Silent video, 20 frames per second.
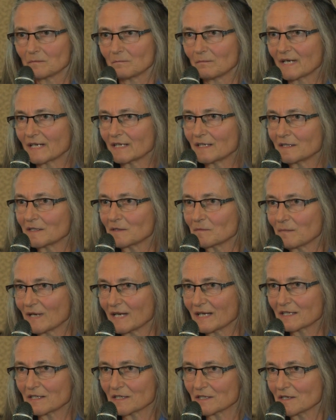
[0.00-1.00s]

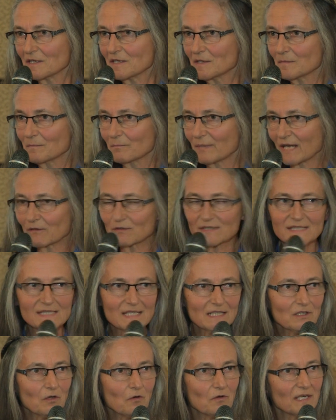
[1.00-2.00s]
my
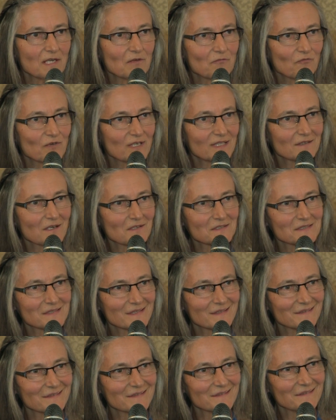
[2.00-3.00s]
parents-in-law live with
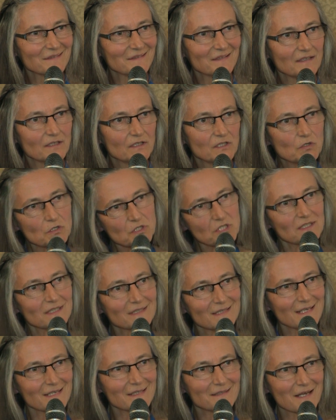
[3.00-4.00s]
us, and
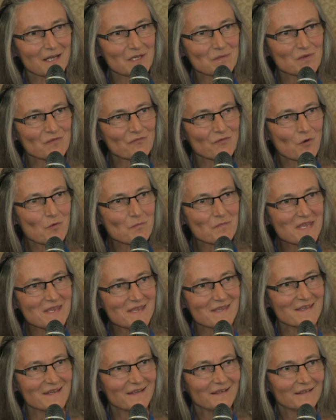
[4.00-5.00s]
usually they die before
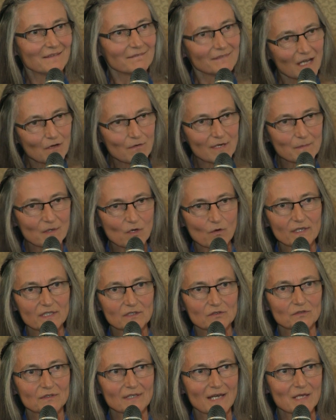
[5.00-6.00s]
me. Now I'm
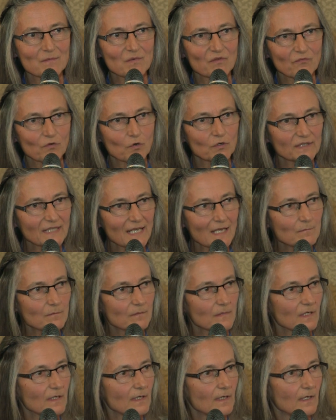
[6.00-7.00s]
going to die before
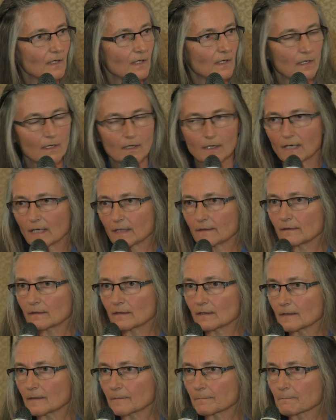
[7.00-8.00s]
them.
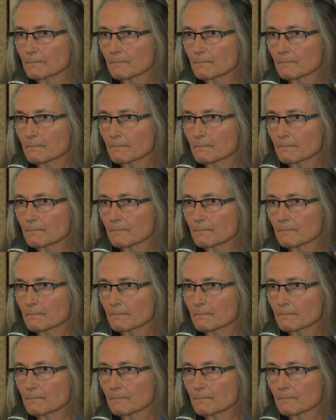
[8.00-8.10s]
And